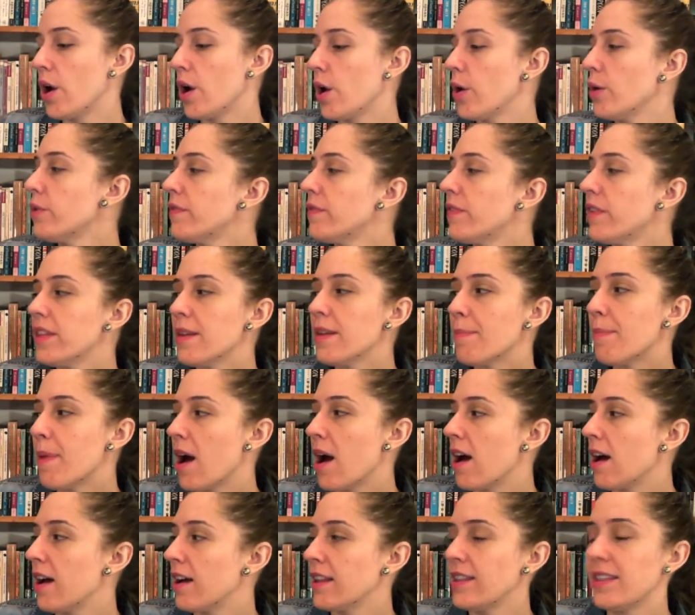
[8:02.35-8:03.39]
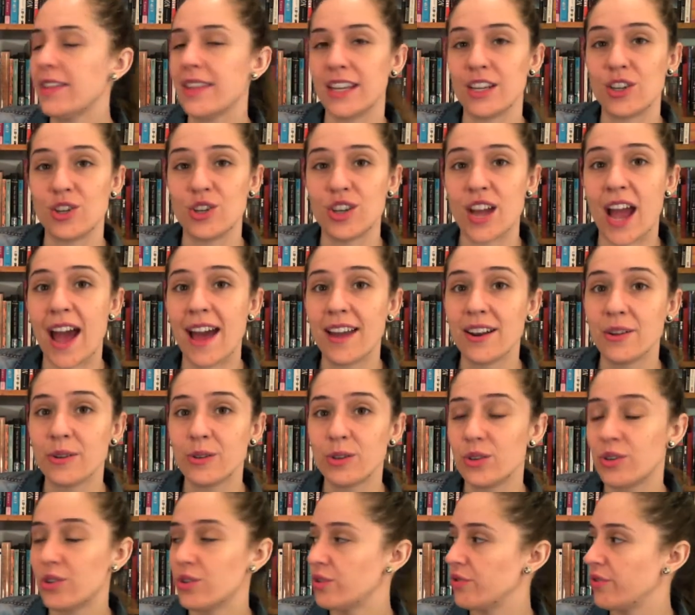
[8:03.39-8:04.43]
Over the pond, the
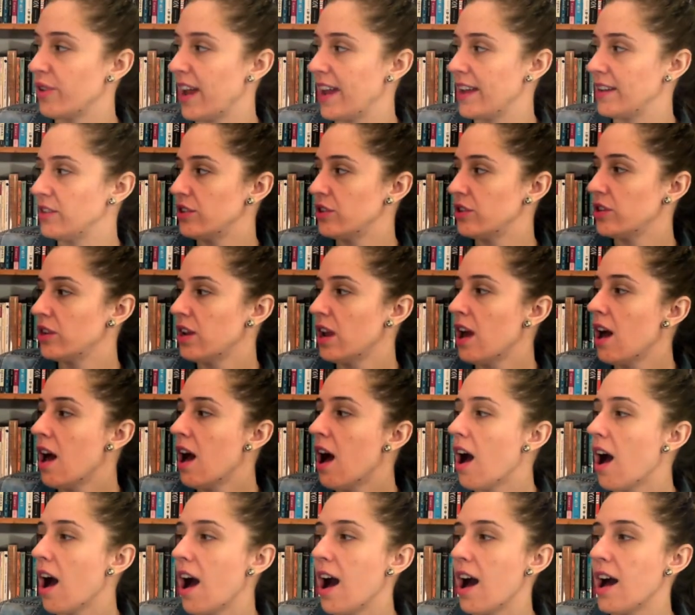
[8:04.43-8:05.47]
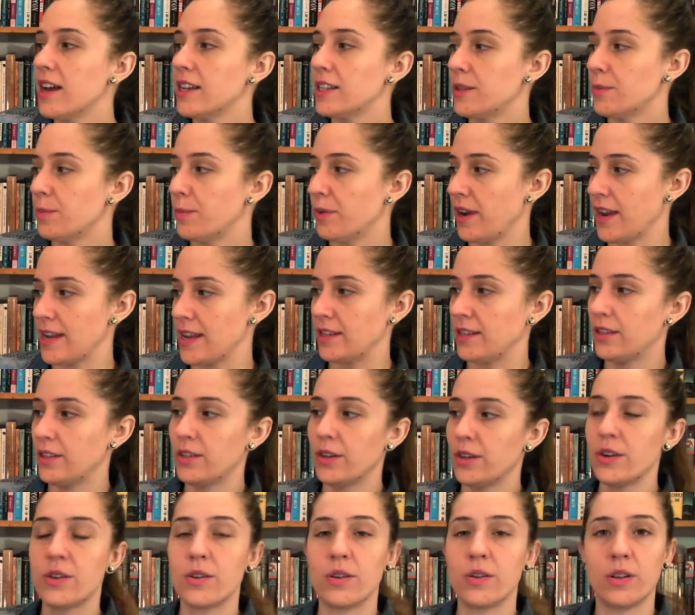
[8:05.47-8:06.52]
shadows stretch. Ospreys
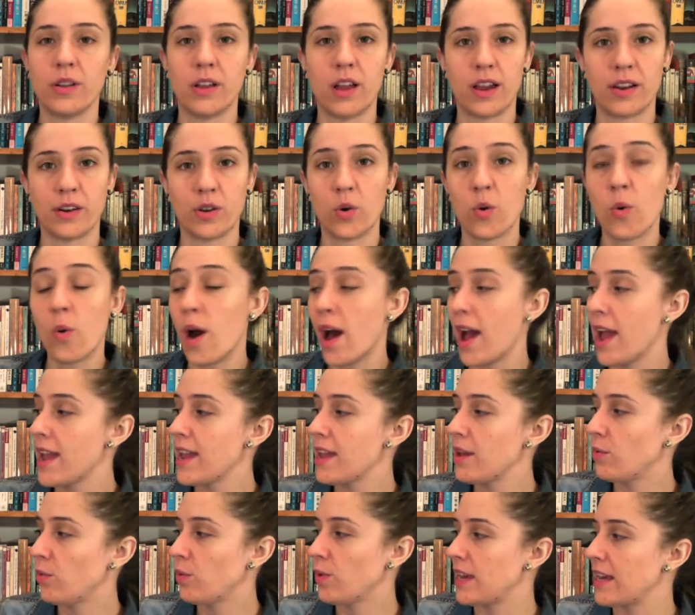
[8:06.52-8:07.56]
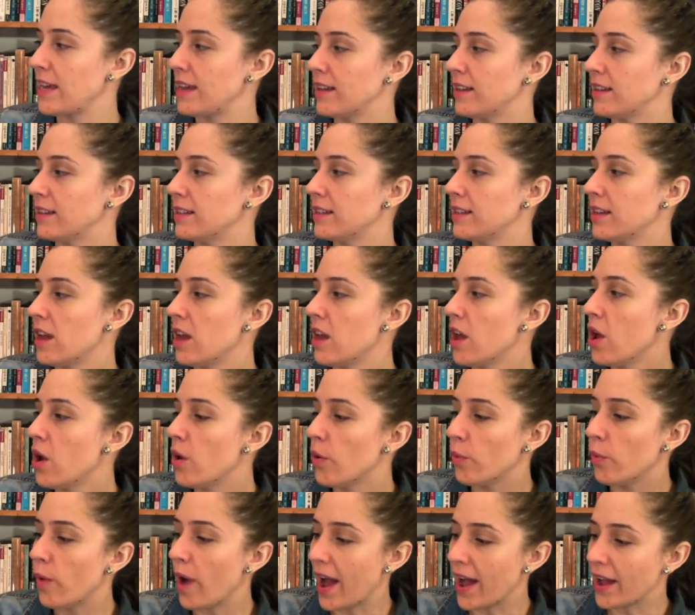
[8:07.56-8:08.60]
circle on quiet wings.
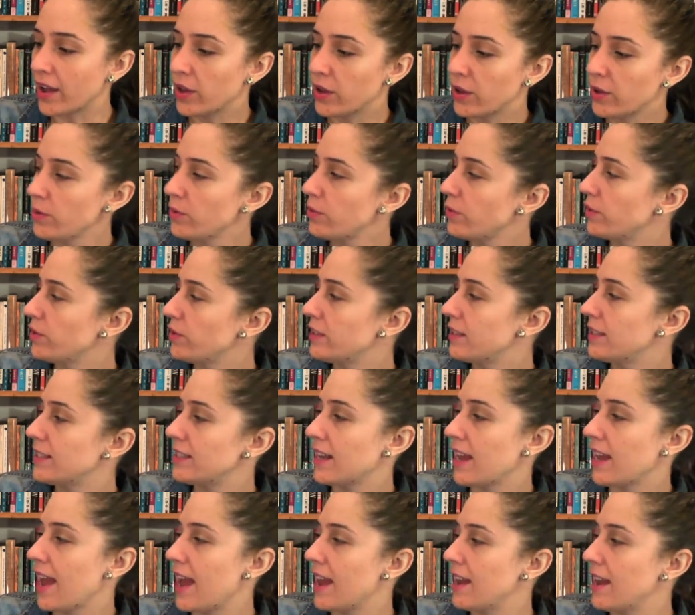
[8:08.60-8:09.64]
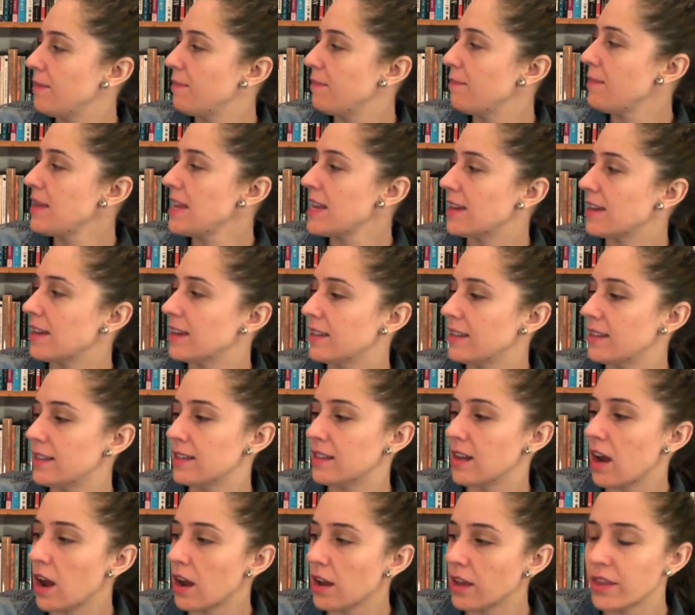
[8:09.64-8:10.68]
Raccoons and mink
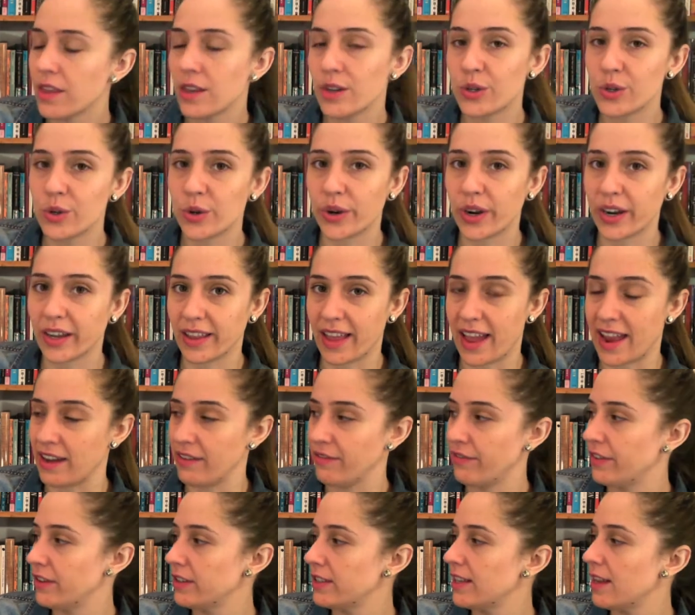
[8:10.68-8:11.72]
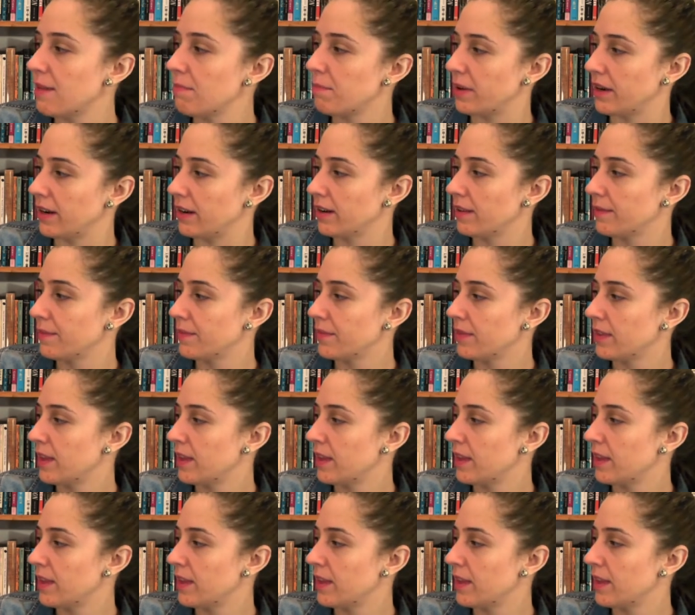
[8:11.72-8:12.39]
stalk the shoreline for supper.